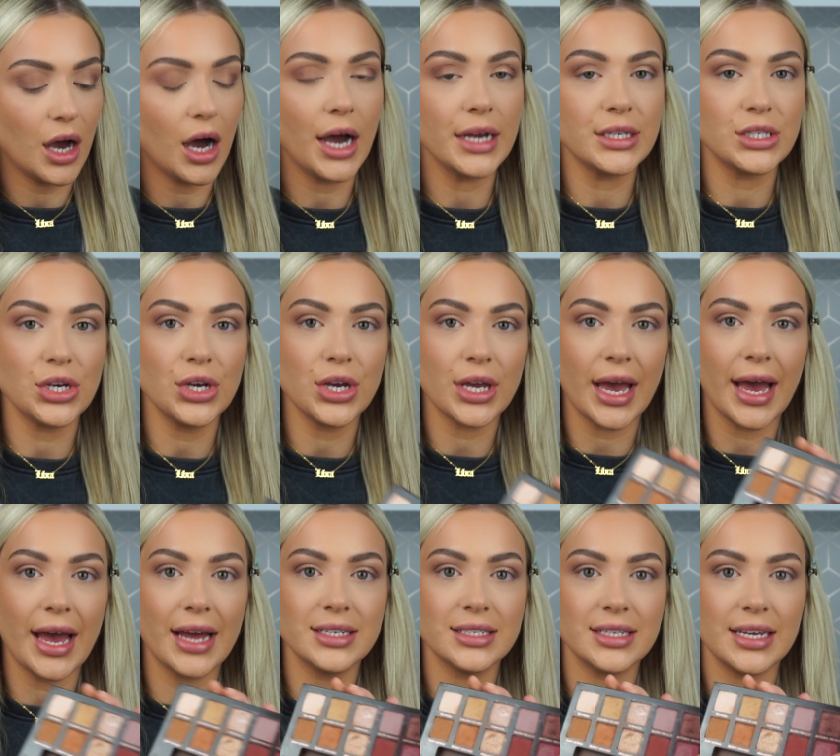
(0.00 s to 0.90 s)
I took
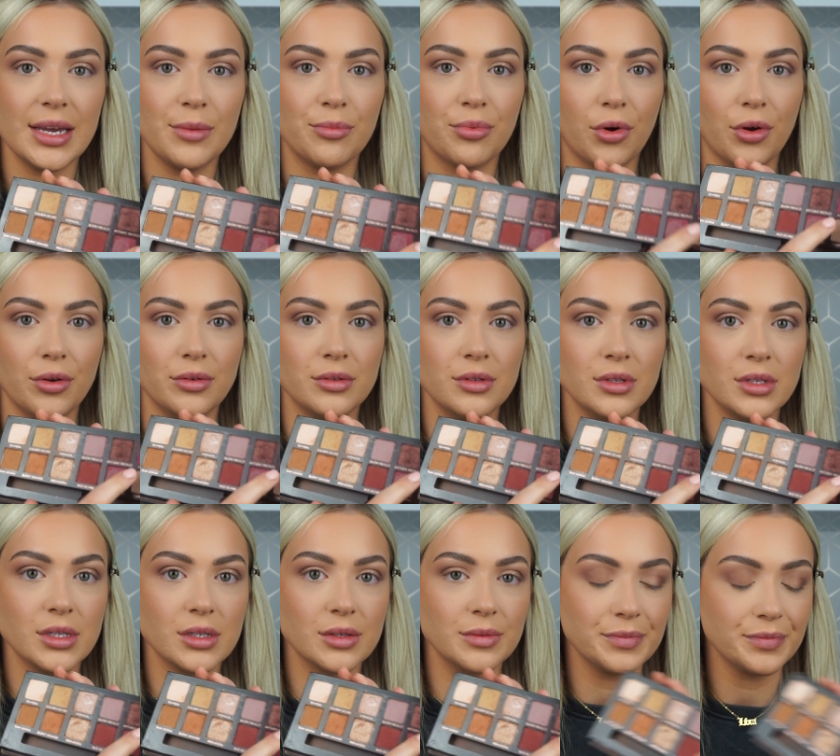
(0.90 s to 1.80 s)
Antique
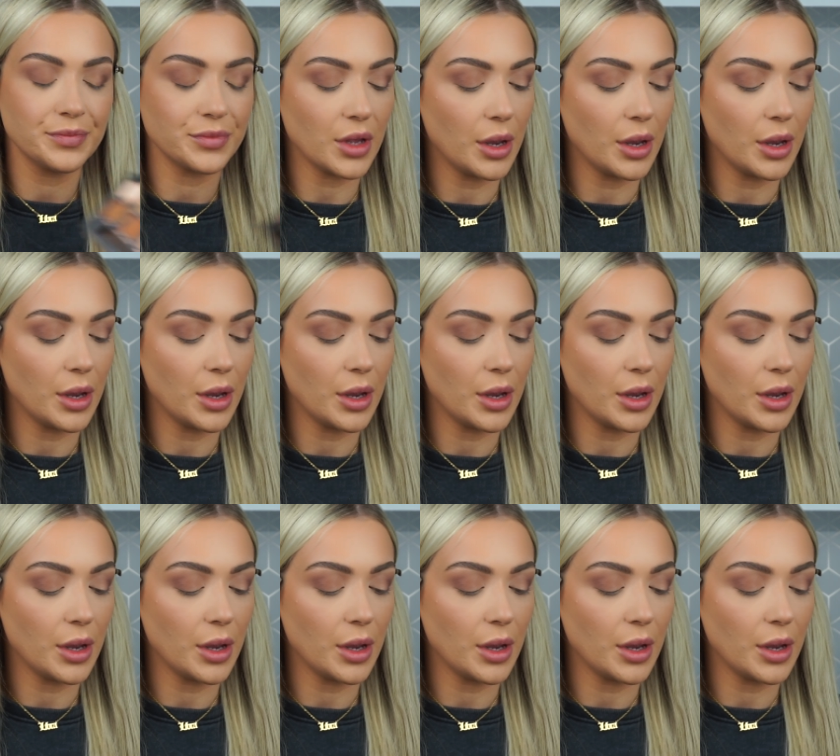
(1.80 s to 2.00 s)
Bronze